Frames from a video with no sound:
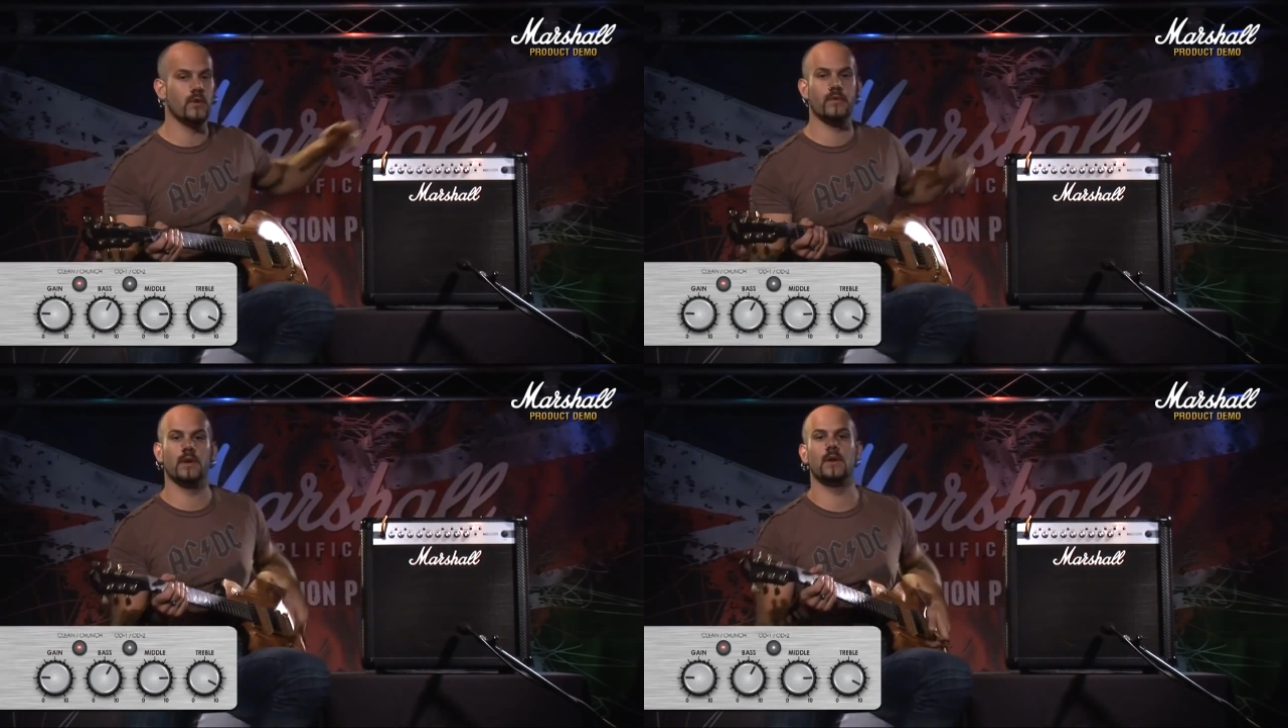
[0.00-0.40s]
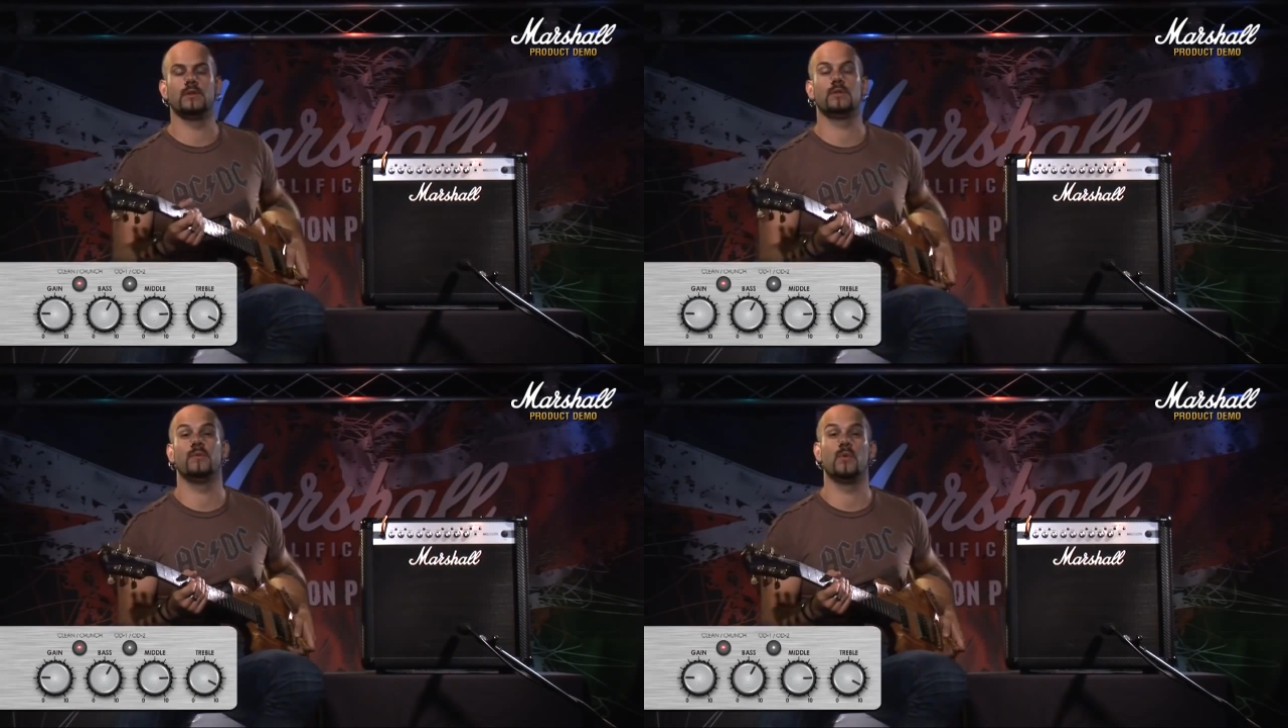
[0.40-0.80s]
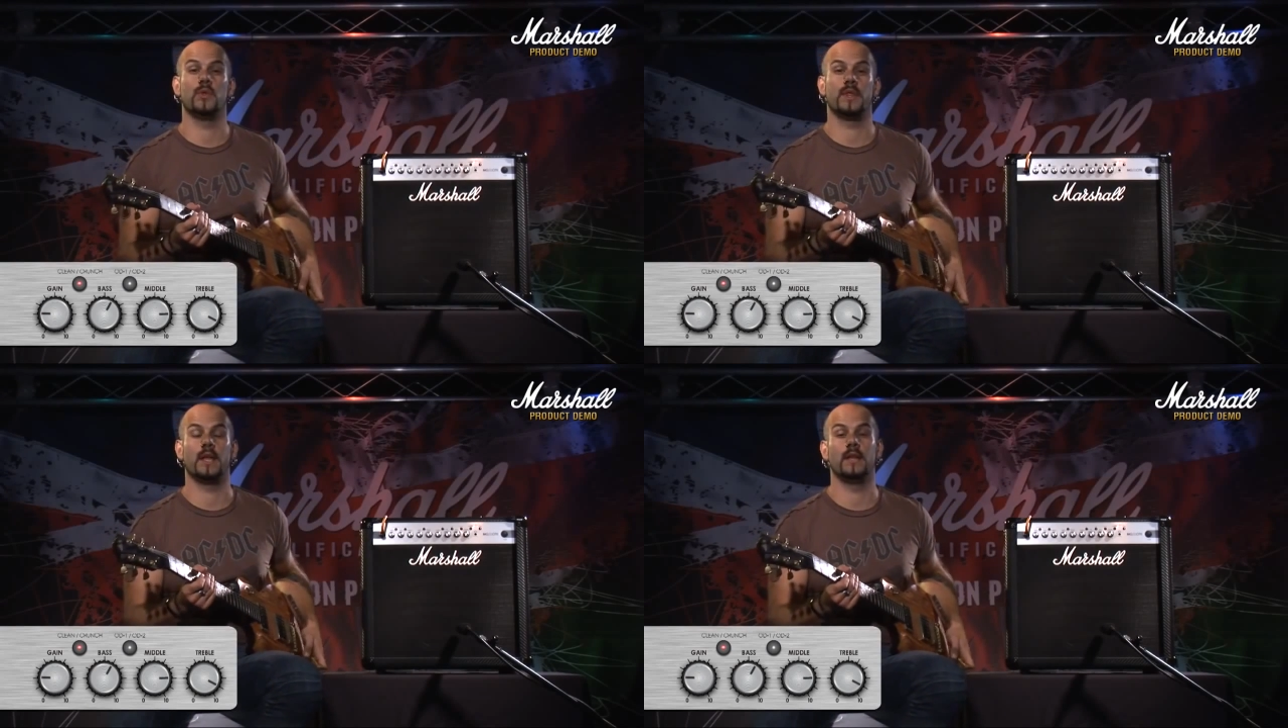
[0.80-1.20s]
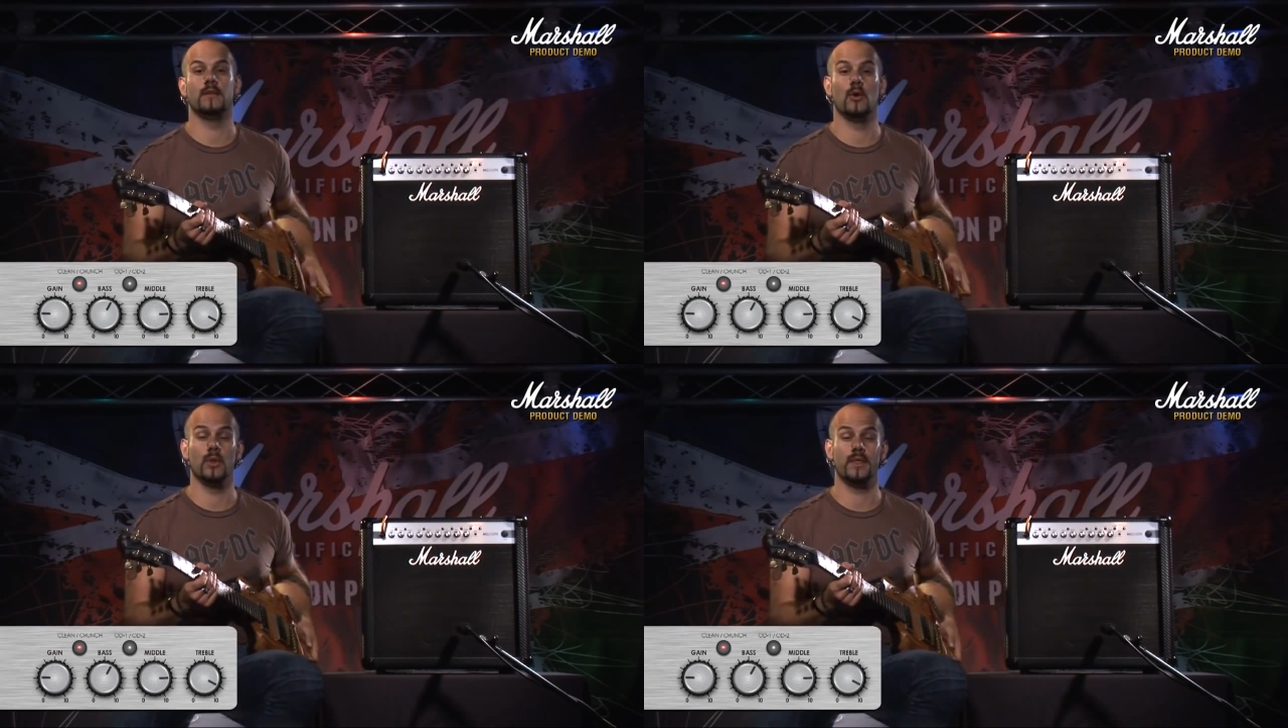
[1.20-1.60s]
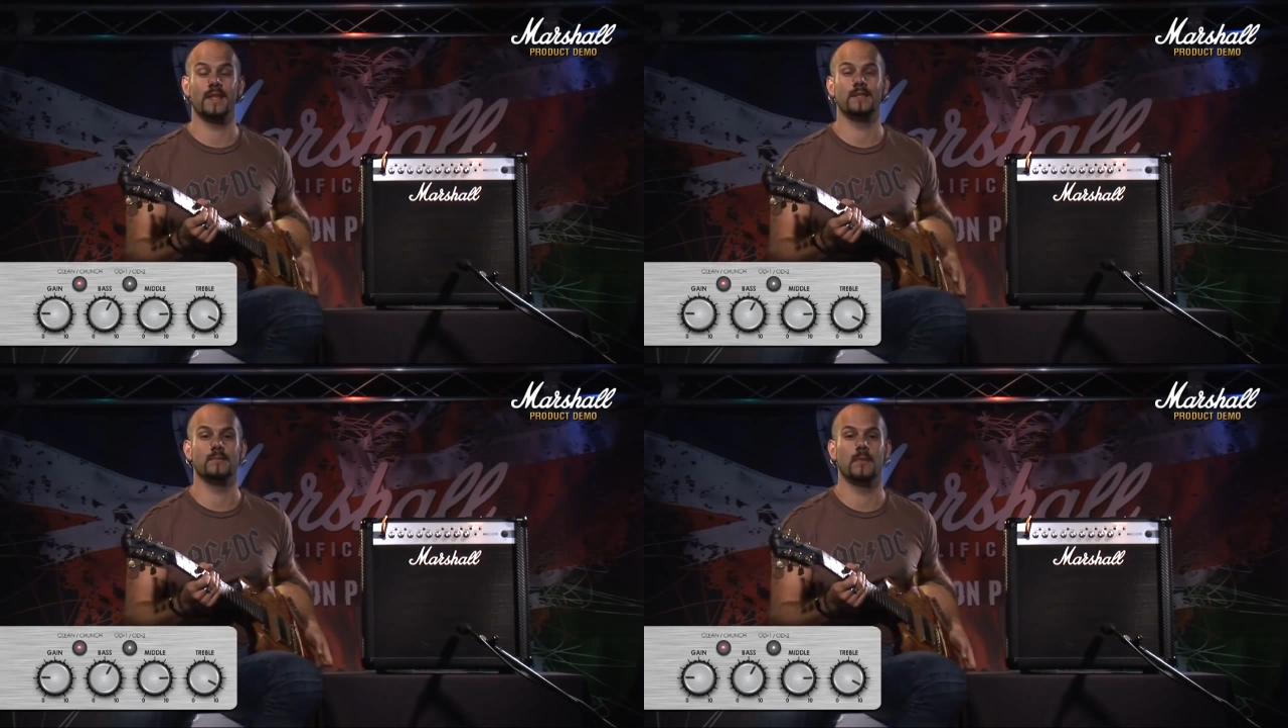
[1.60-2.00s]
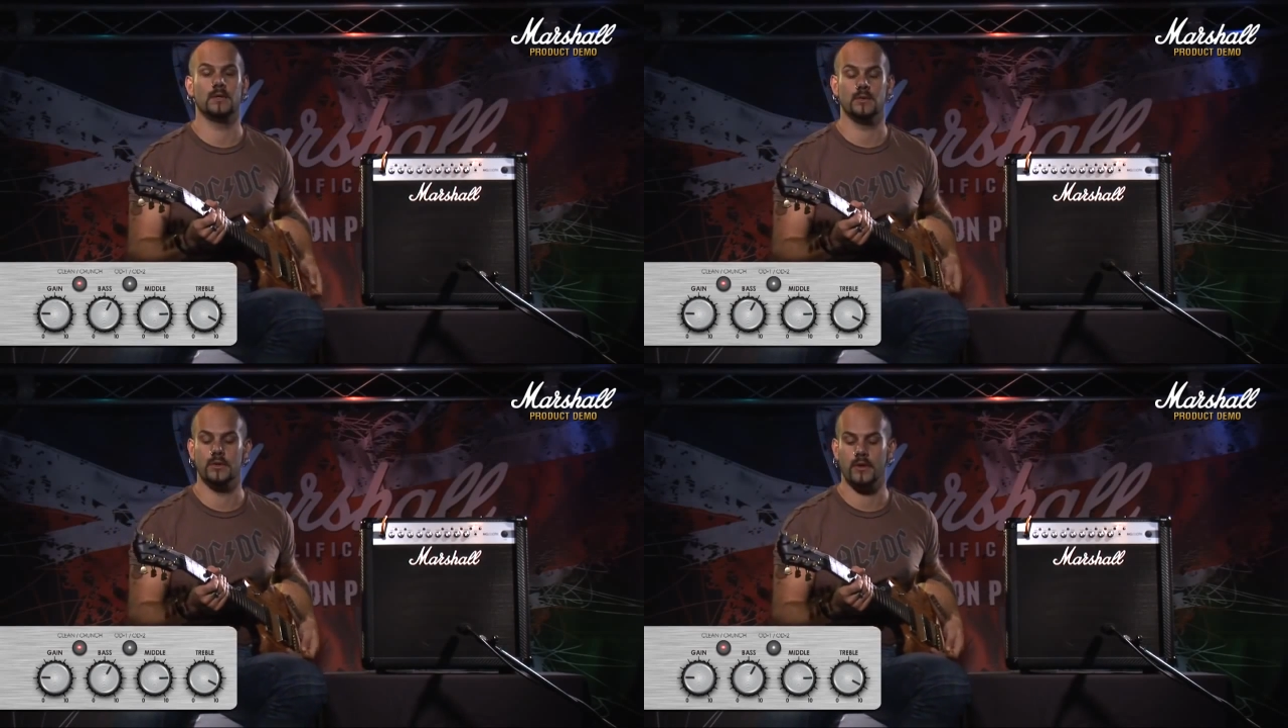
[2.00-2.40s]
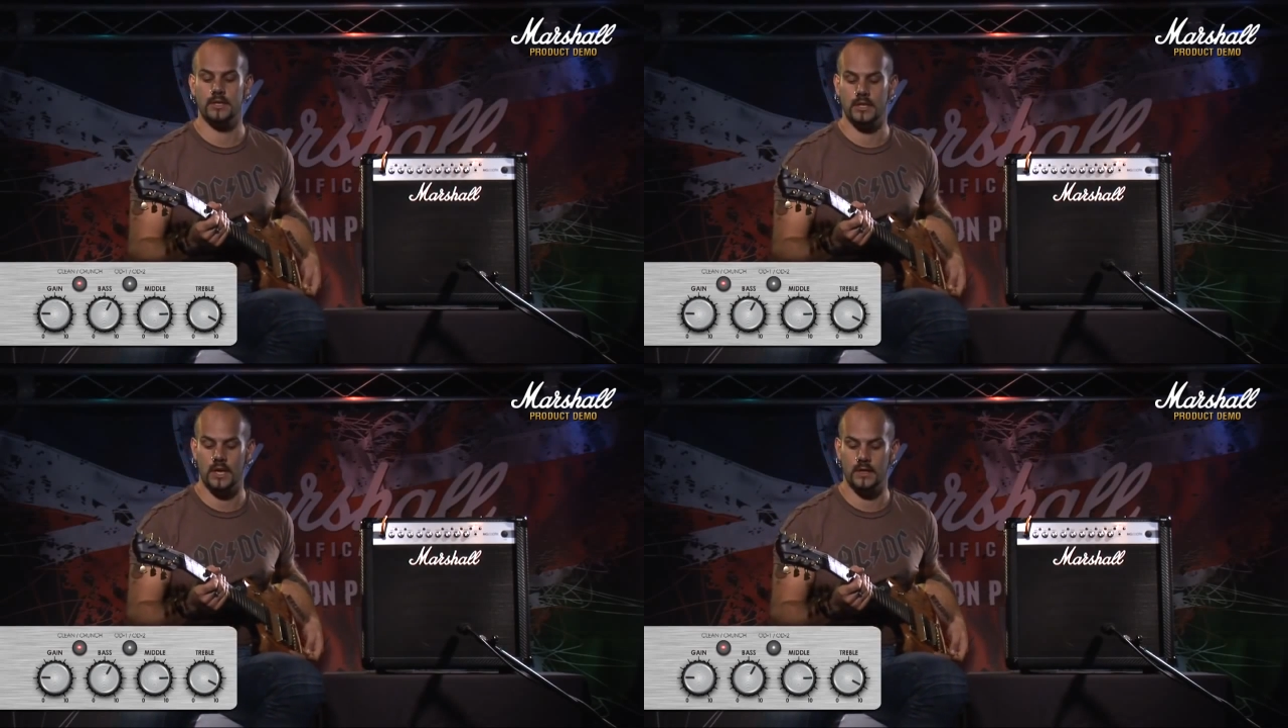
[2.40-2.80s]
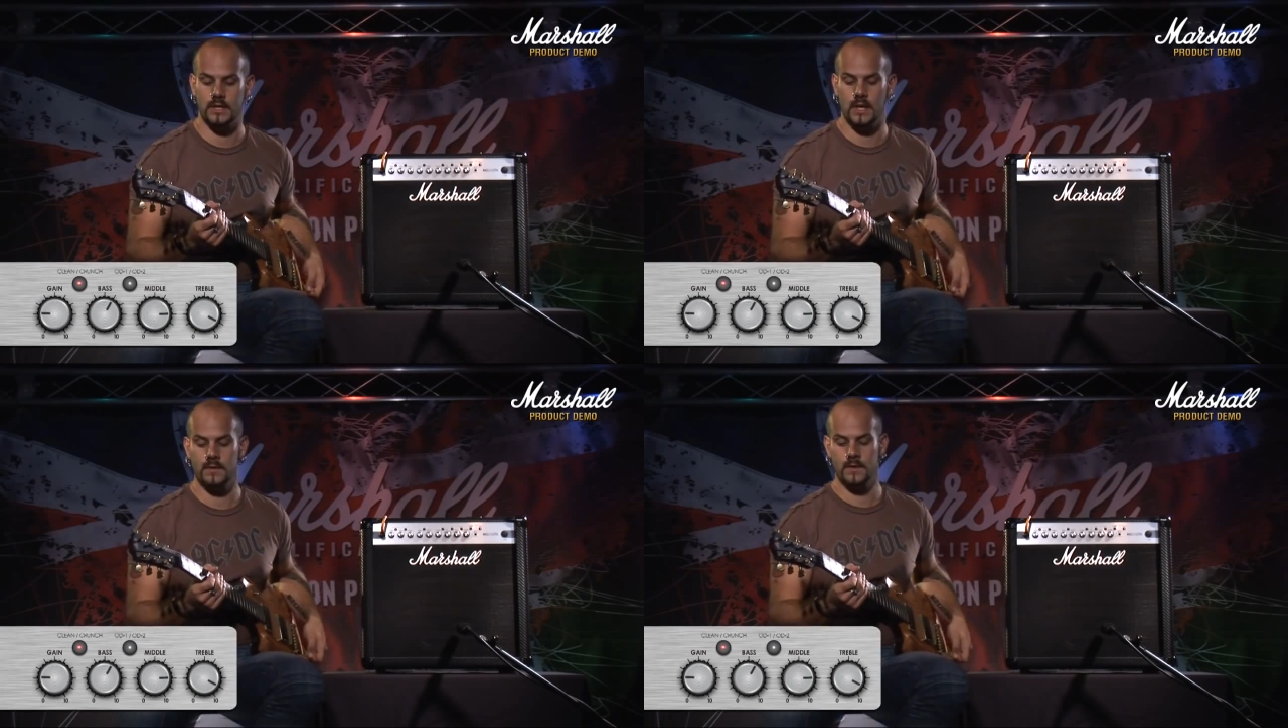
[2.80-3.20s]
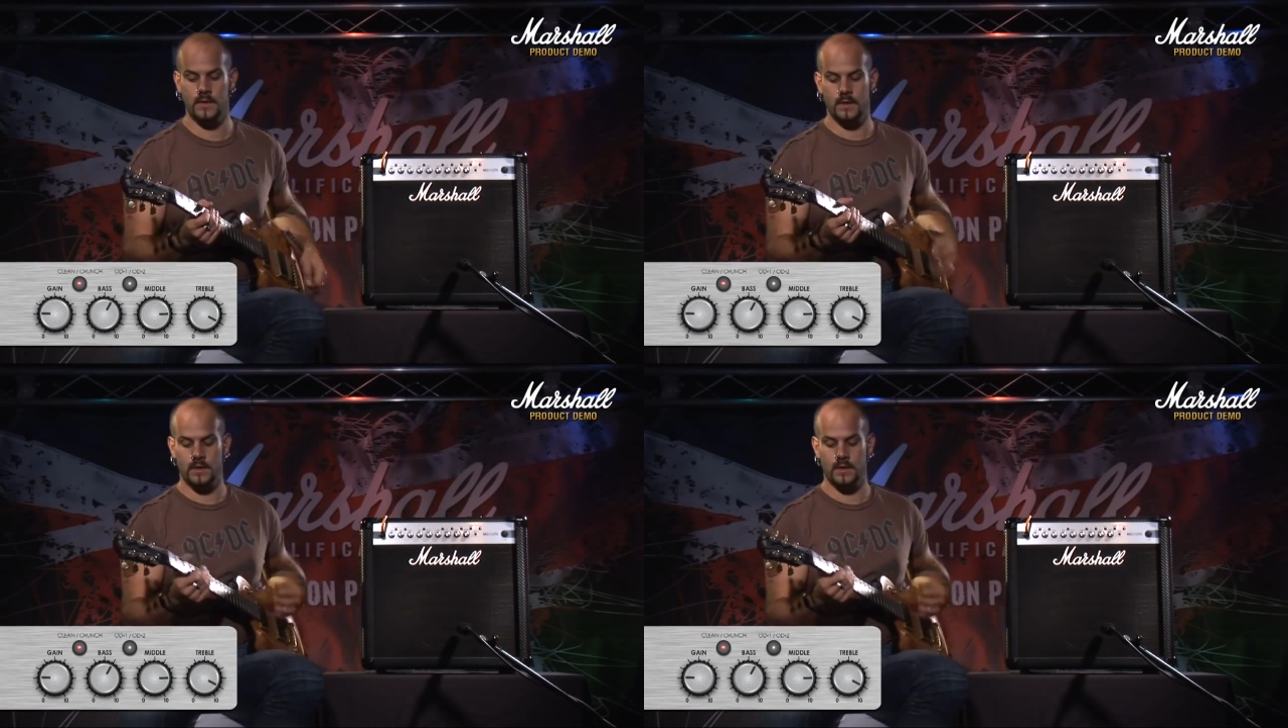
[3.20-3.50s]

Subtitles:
more of a sort of authentic Marshall crunch kind of tone.